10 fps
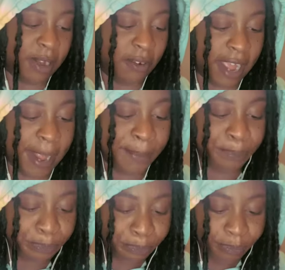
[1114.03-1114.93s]
Okay,
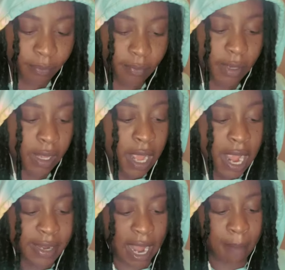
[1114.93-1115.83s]

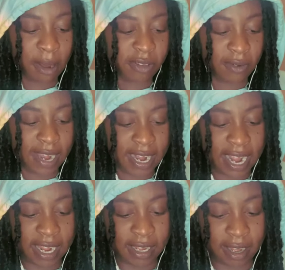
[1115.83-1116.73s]
now I'm also
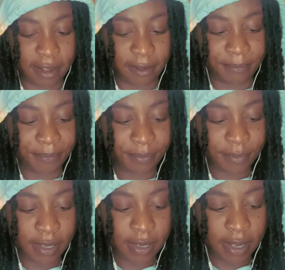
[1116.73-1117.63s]
getting
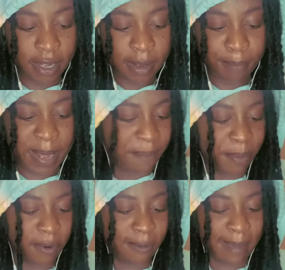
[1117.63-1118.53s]

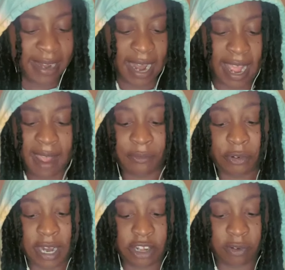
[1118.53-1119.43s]
people may not have
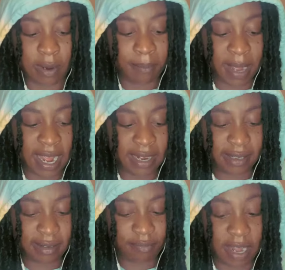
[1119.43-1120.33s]
treated you the best
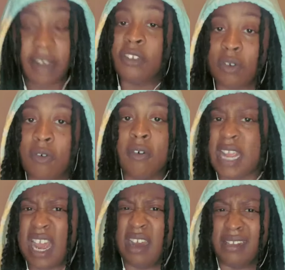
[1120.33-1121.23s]
in school.
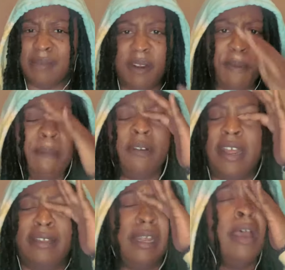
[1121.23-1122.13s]
Yeah, some of the people
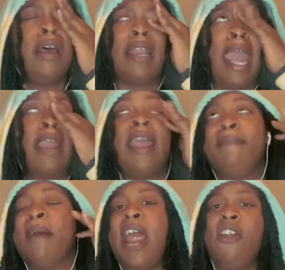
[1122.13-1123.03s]
that's like
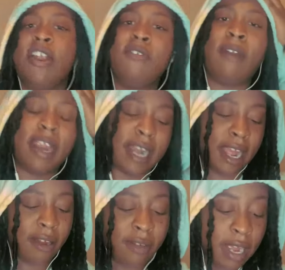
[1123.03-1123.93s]
admiring you right
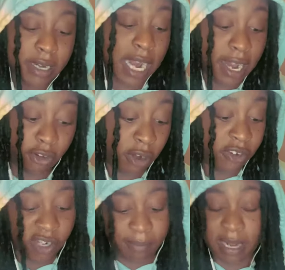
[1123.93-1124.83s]
now, they didn't treat
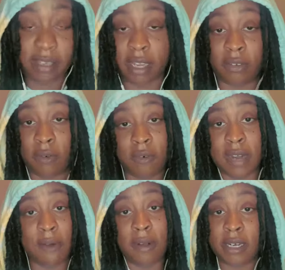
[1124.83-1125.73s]
you the best in school.
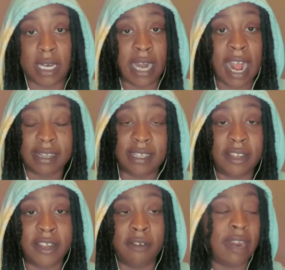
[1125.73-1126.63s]
They weren't the nicest to
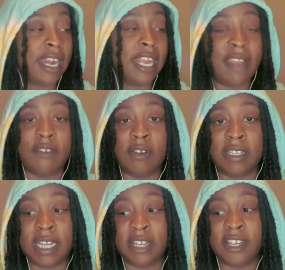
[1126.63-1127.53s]
you. They didn't give you
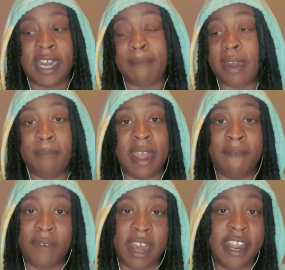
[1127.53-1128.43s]
attention. They might have made
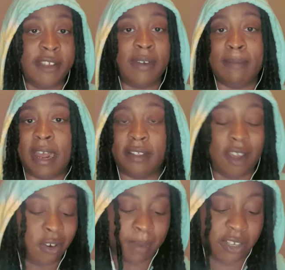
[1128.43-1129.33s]
fun of you. They might have
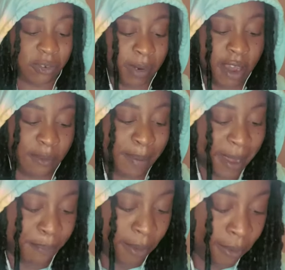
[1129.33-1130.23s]
talked about you with other
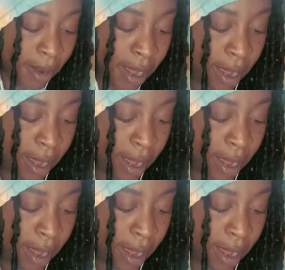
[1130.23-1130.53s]
people.